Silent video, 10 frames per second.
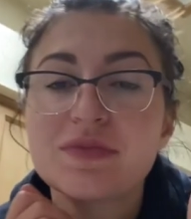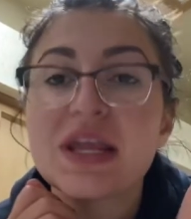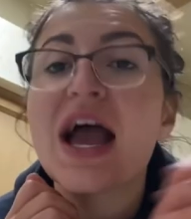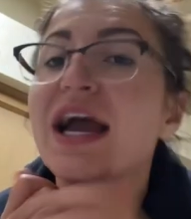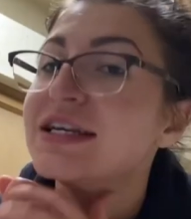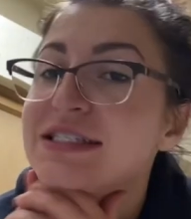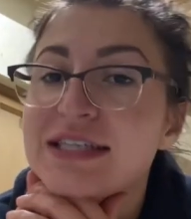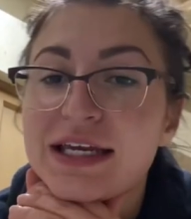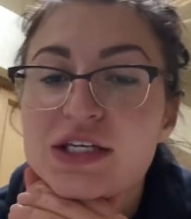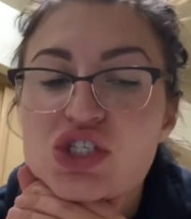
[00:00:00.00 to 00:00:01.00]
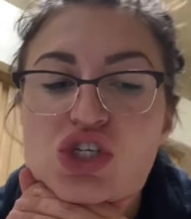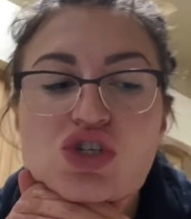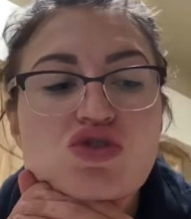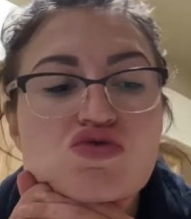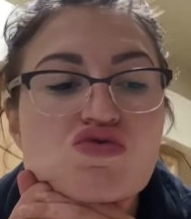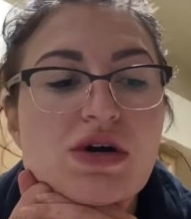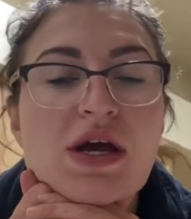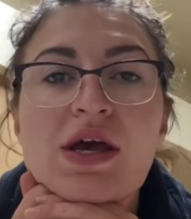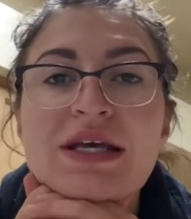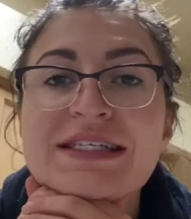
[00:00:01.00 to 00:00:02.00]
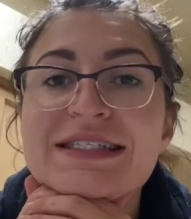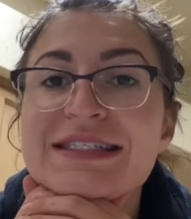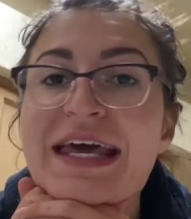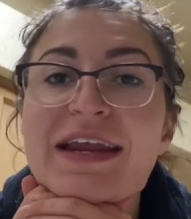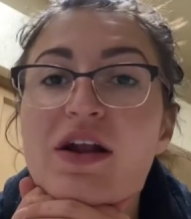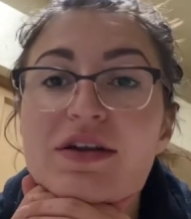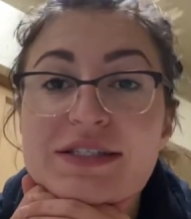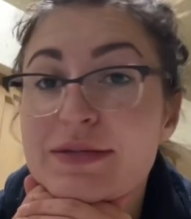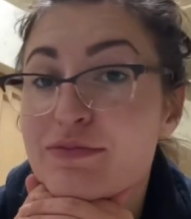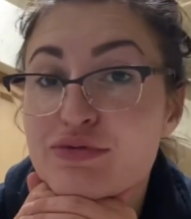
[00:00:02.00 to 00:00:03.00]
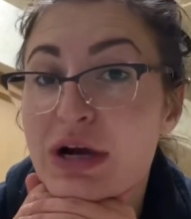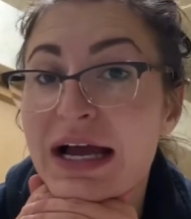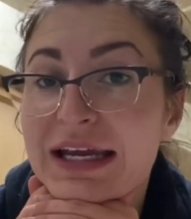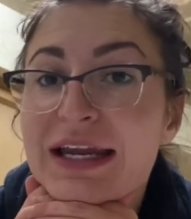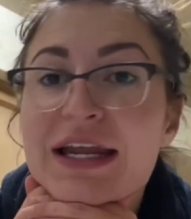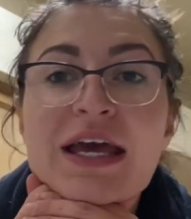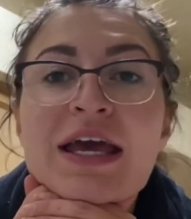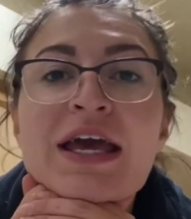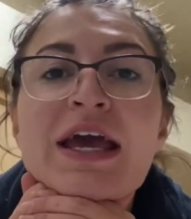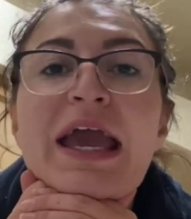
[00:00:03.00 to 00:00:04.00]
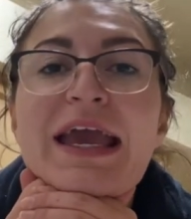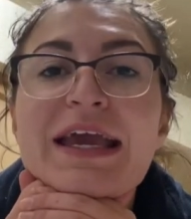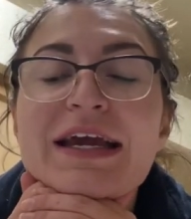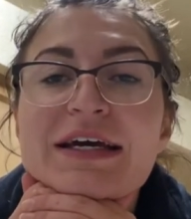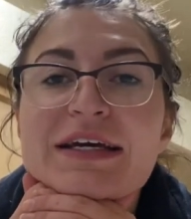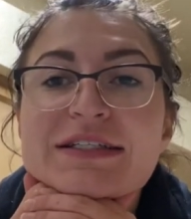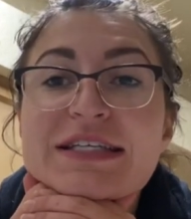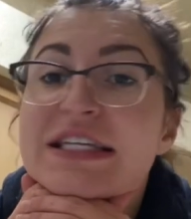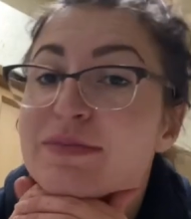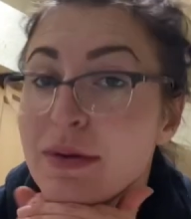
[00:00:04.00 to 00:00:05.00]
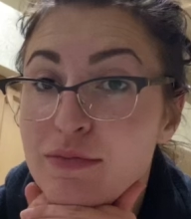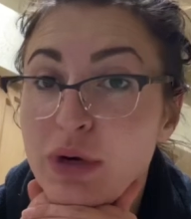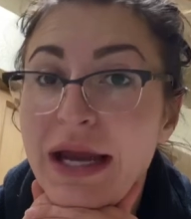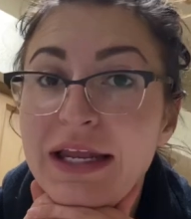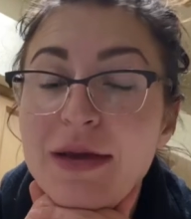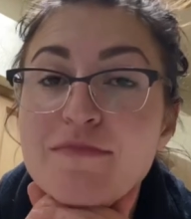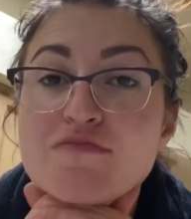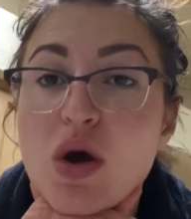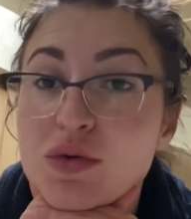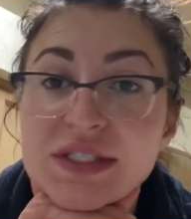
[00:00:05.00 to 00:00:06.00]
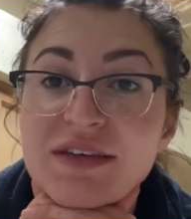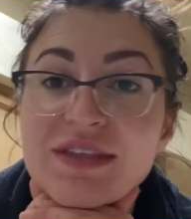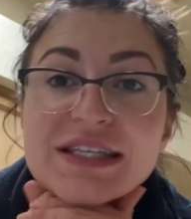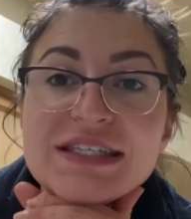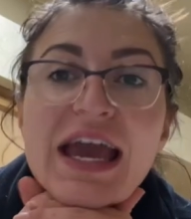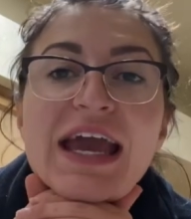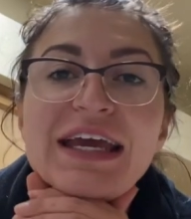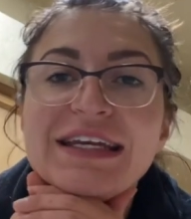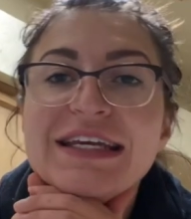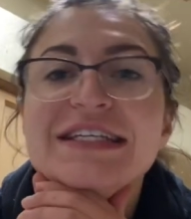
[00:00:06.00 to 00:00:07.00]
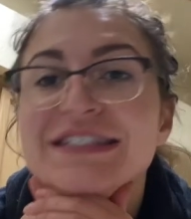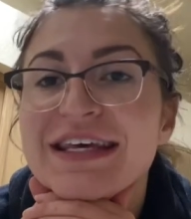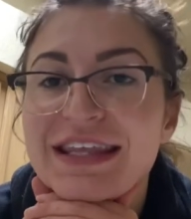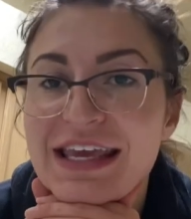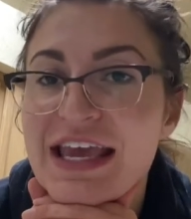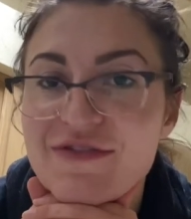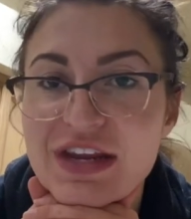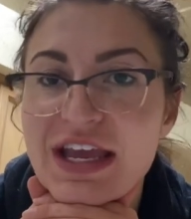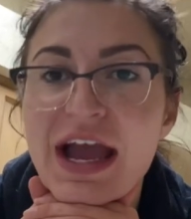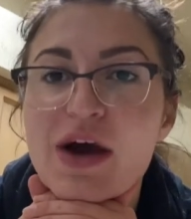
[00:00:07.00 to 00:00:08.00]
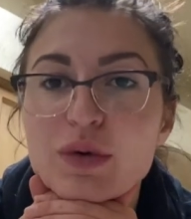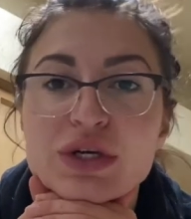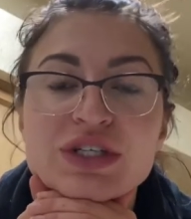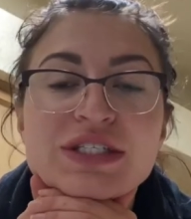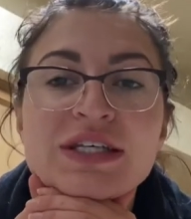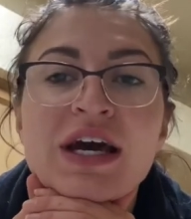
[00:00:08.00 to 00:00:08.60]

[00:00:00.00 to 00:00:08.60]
I decided to set it on some brine, and it's been brining most of the day and into the evening hours.